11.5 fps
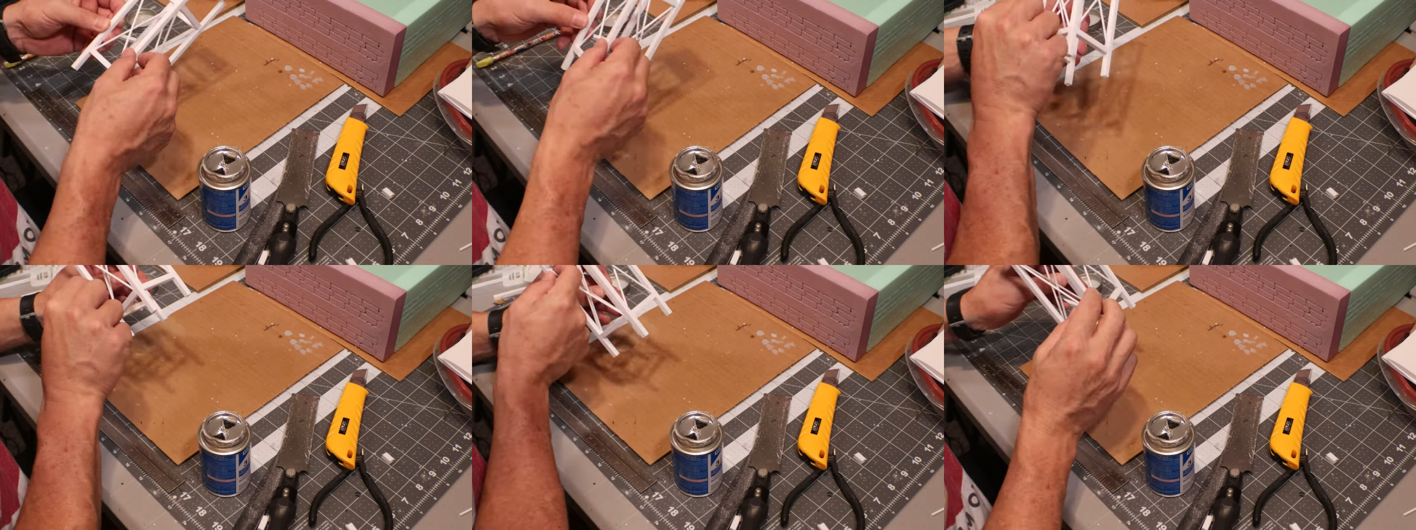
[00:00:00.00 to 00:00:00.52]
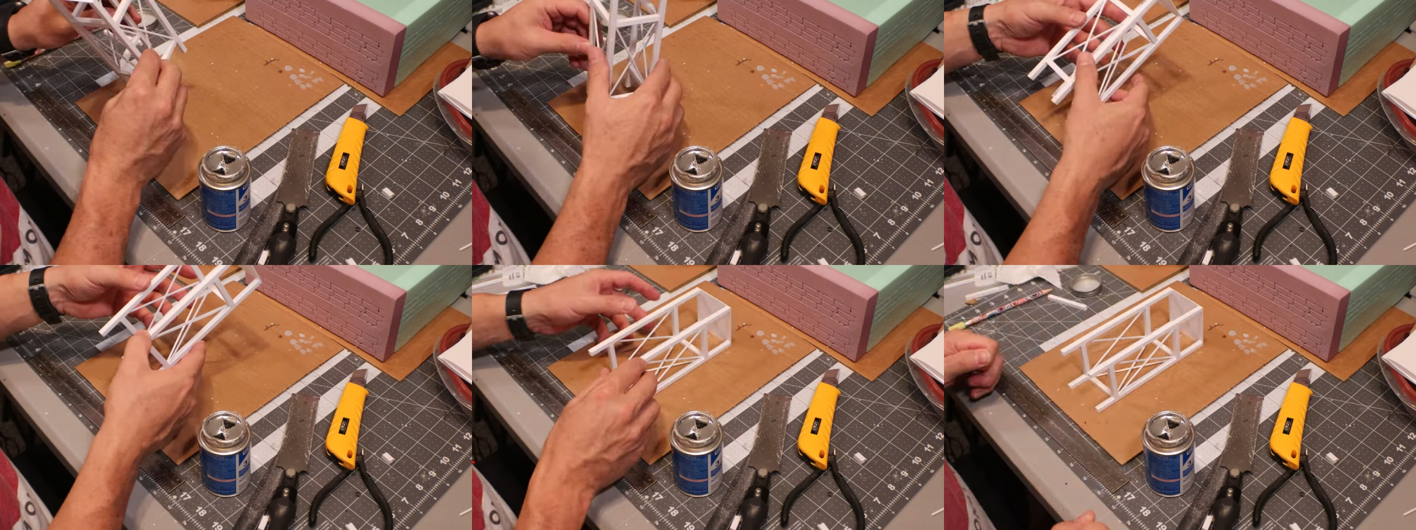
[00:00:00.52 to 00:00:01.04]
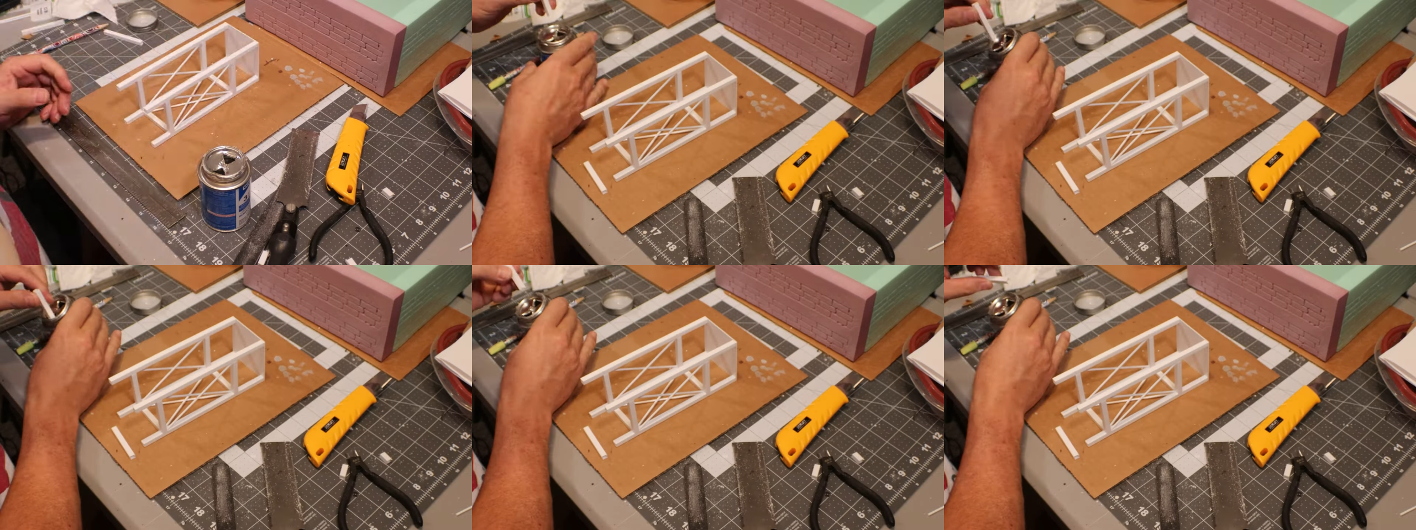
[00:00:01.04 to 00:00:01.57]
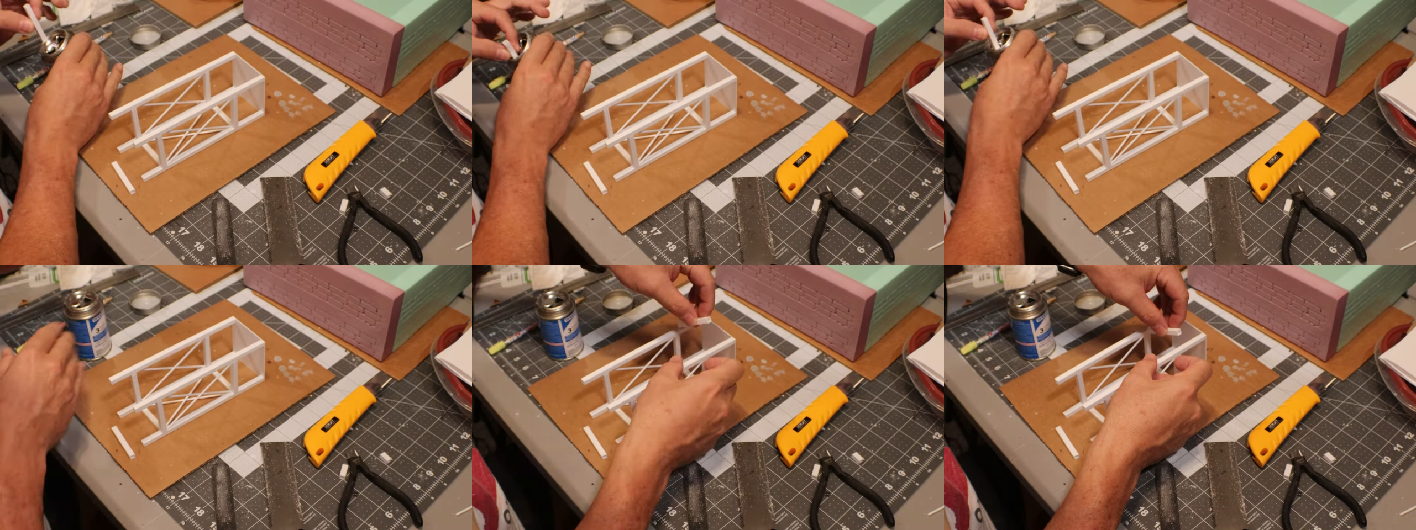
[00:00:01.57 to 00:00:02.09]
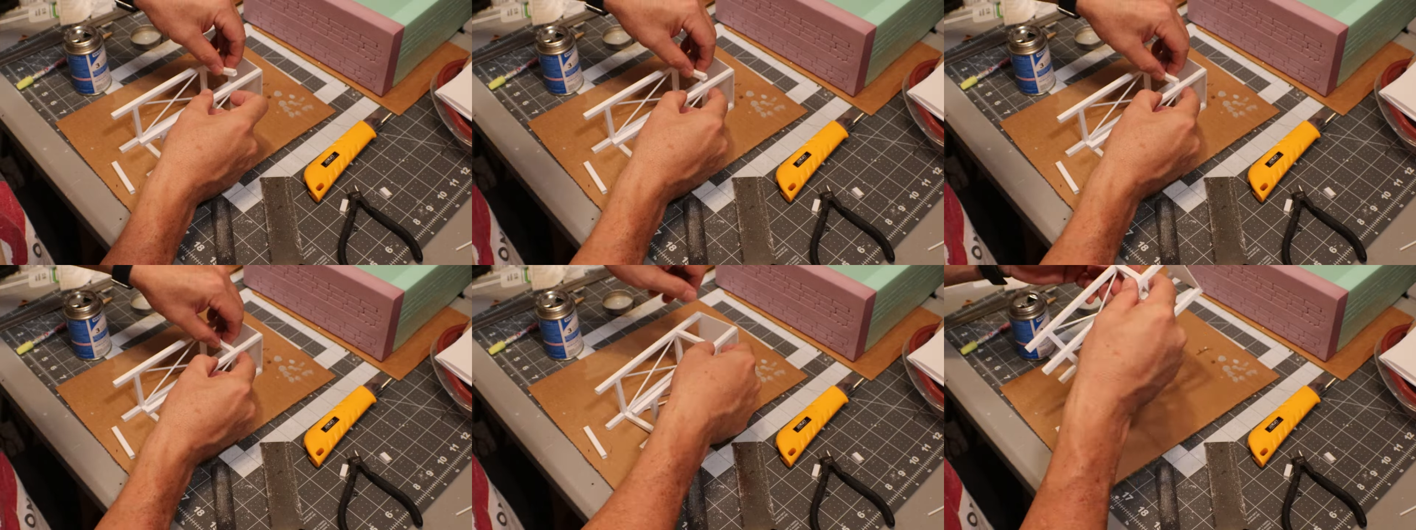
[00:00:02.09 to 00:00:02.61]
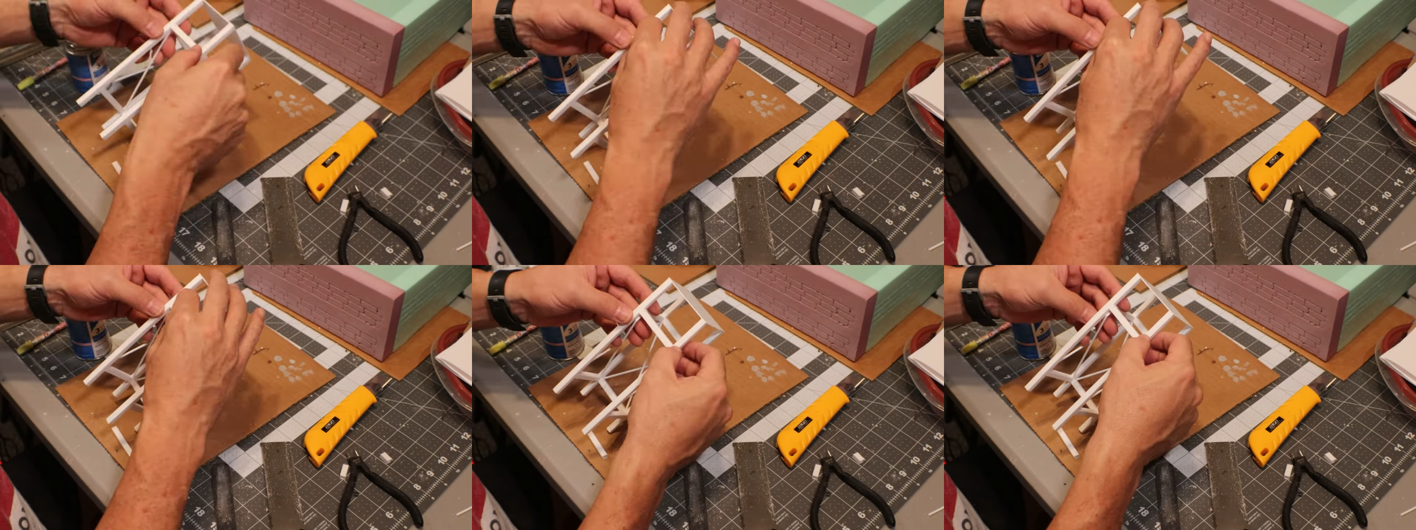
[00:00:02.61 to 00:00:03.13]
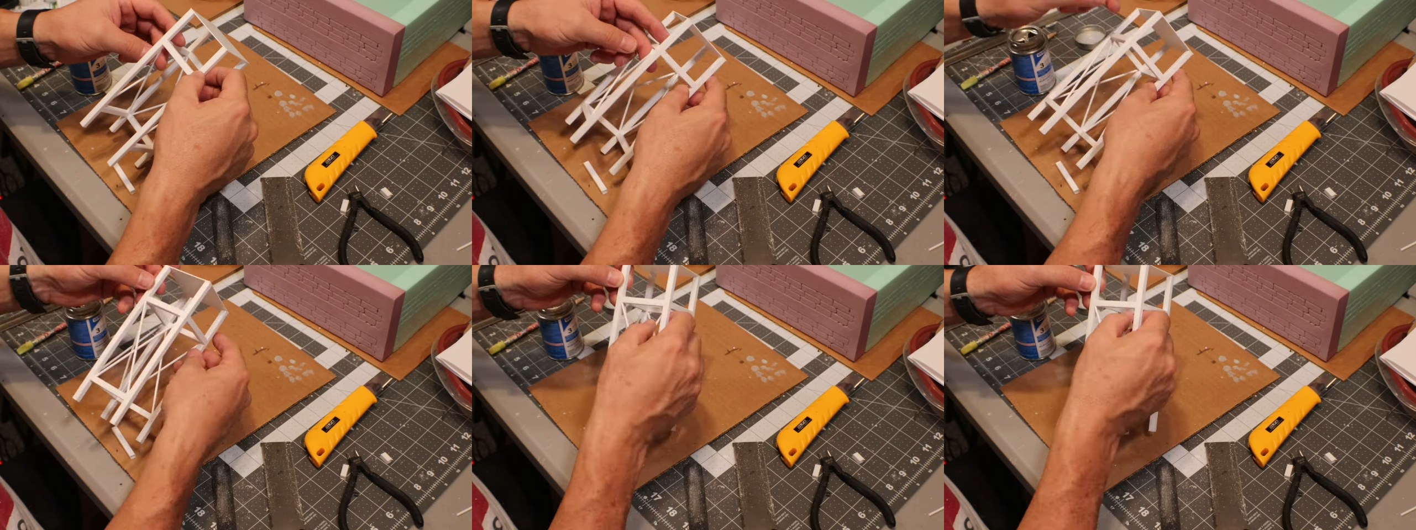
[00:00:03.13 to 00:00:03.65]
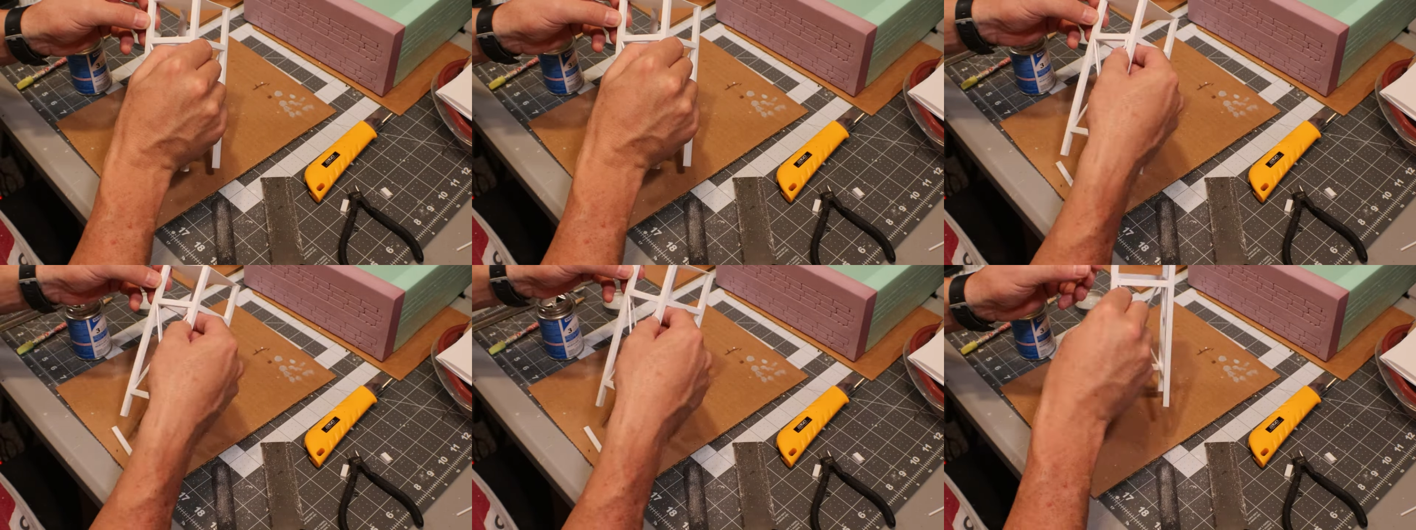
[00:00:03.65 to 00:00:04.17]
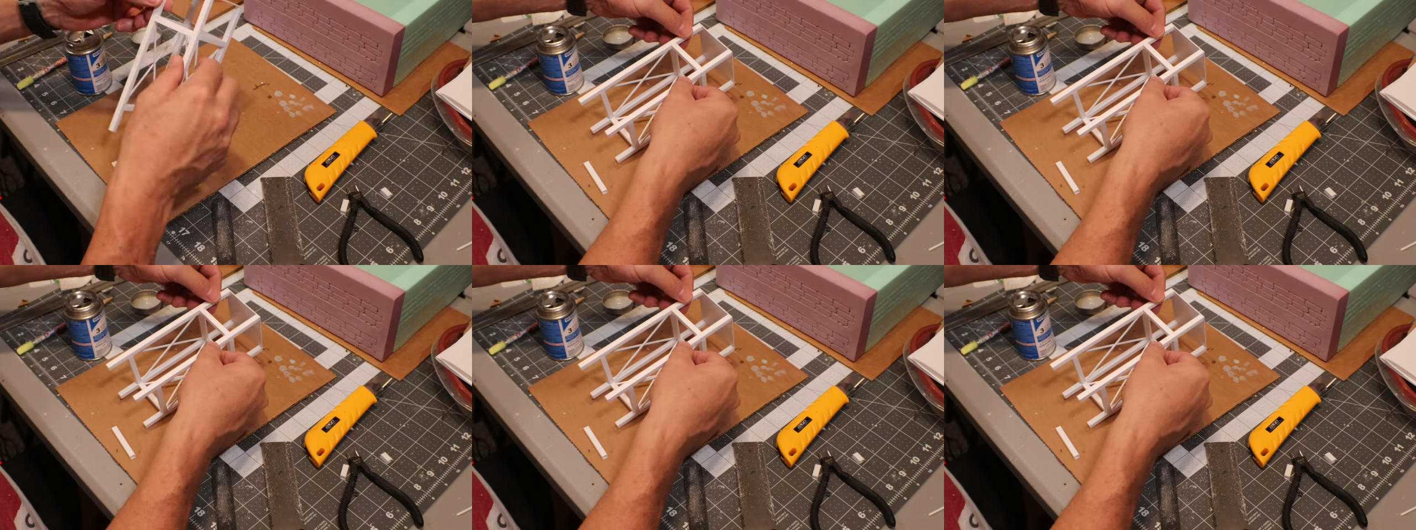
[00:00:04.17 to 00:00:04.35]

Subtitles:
[unreadable: no face in view]